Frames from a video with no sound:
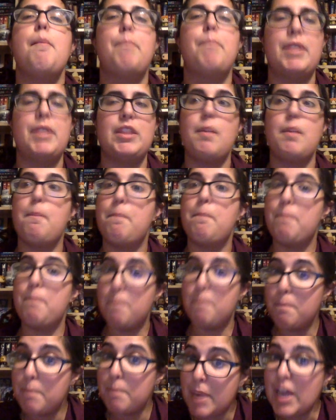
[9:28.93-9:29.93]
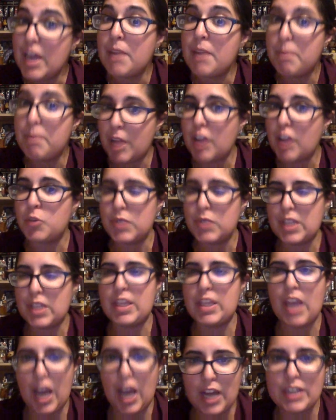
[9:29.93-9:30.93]
But the big plot twist at
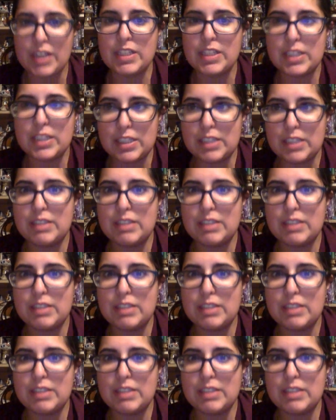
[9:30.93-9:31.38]
the end